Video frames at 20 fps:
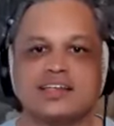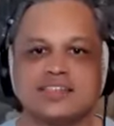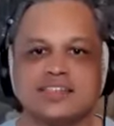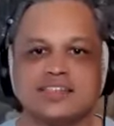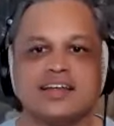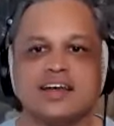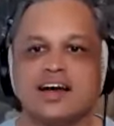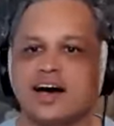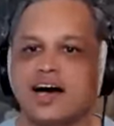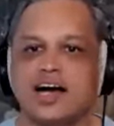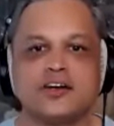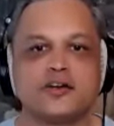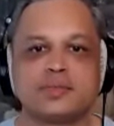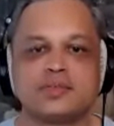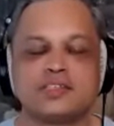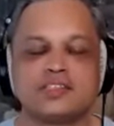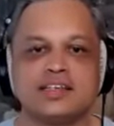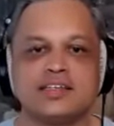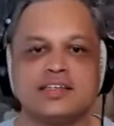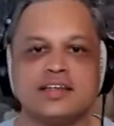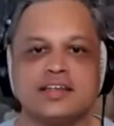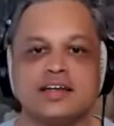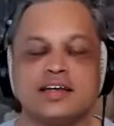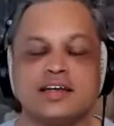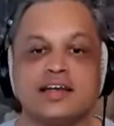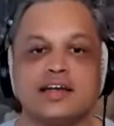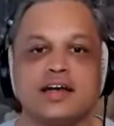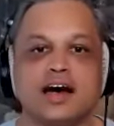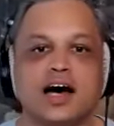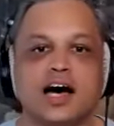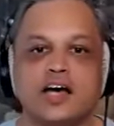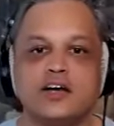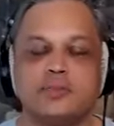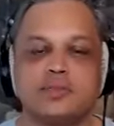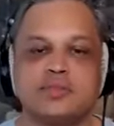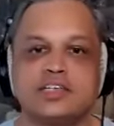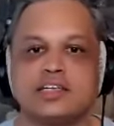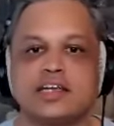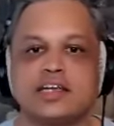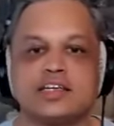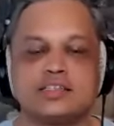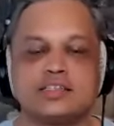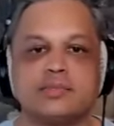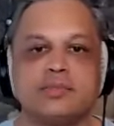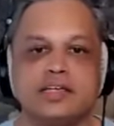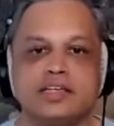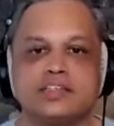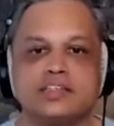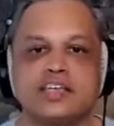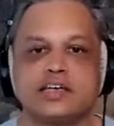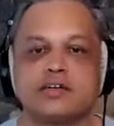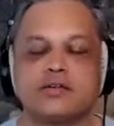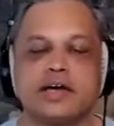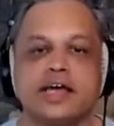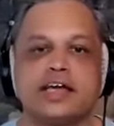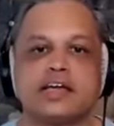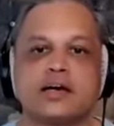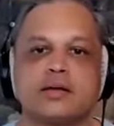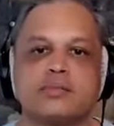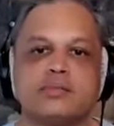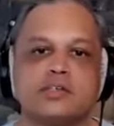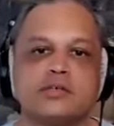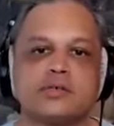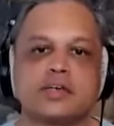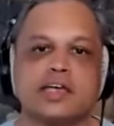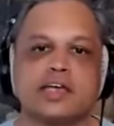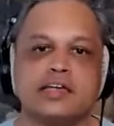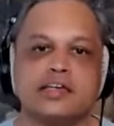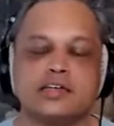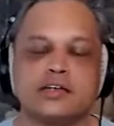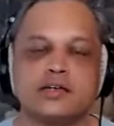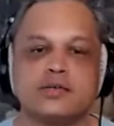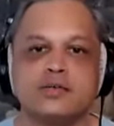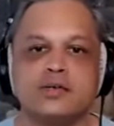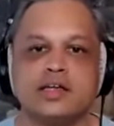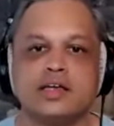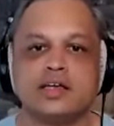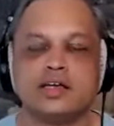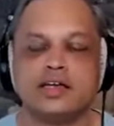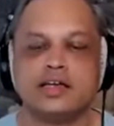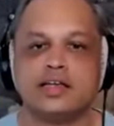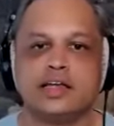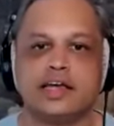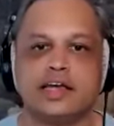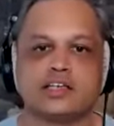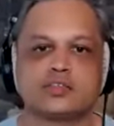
100%. 100%. Like, somebody can say, oh, hey, come do a keynote in X,